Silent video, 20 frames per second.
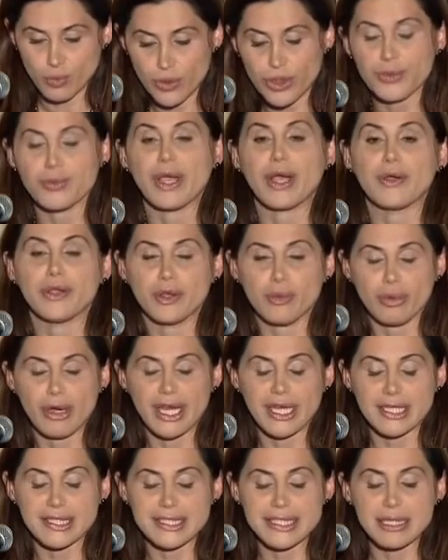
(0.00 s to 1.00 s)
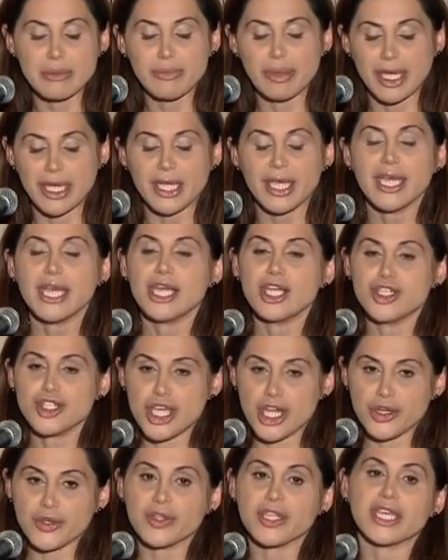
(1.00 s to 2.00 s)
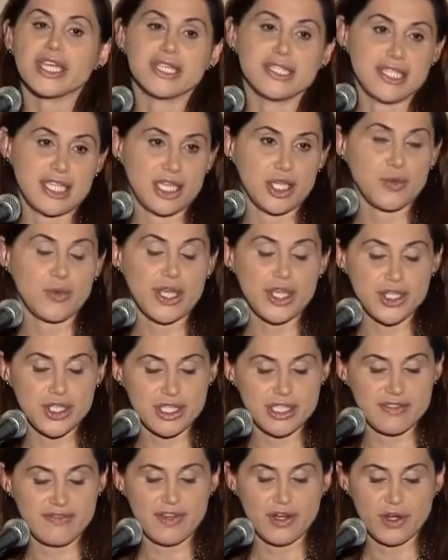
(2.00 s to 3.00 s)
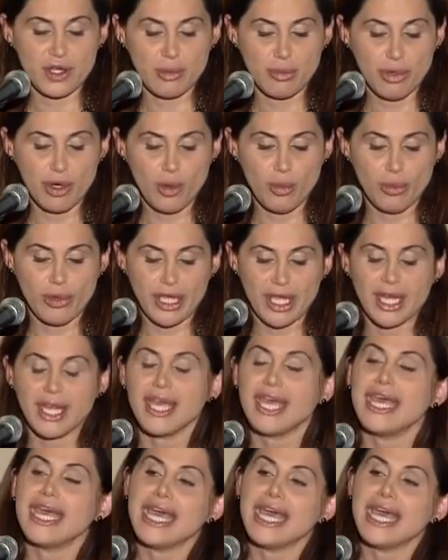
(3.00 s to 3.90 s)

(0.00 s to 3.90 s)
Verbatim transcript: throughout your pregnancy, but generally continuation is very appropriate.